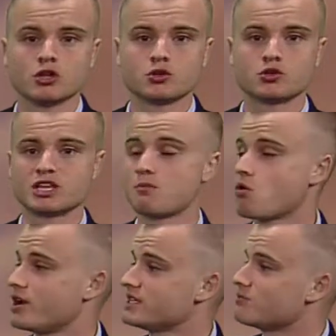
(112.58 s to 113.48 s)
Tuesday
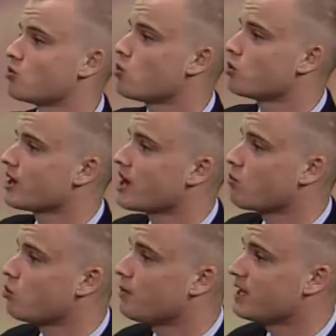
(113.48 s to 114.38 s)
morning, some cooler air
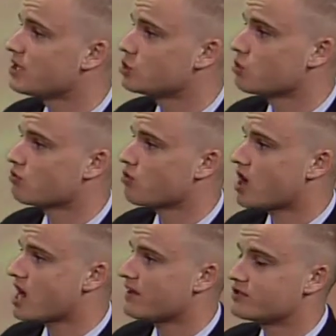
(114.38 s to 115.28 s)
will begin to
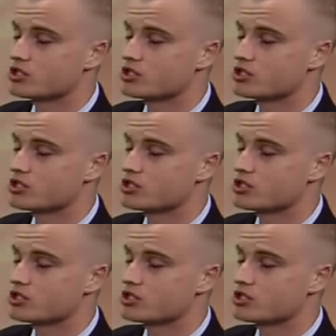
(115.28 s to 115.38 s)
arrive.